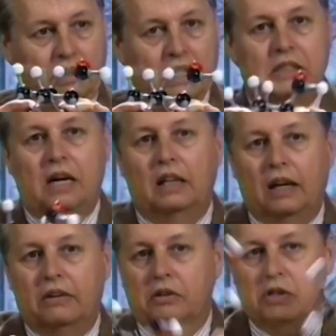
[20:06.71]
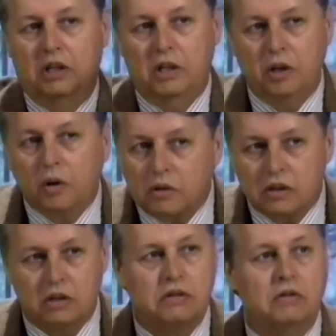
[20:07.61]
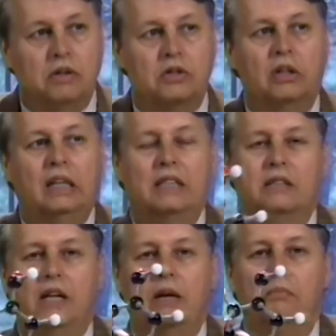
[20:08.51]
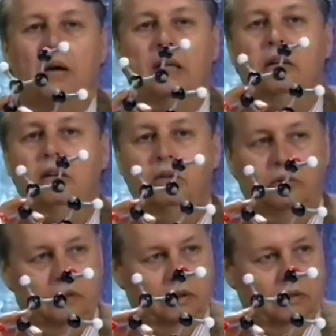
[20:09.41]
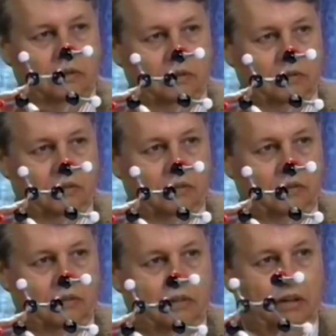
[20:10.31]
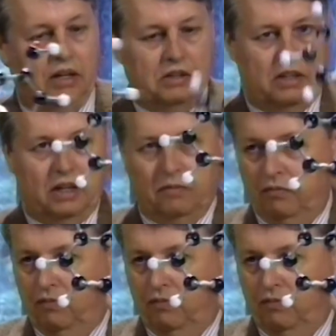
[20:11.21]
it's not like there's a huge distortion. It's like minute. It's like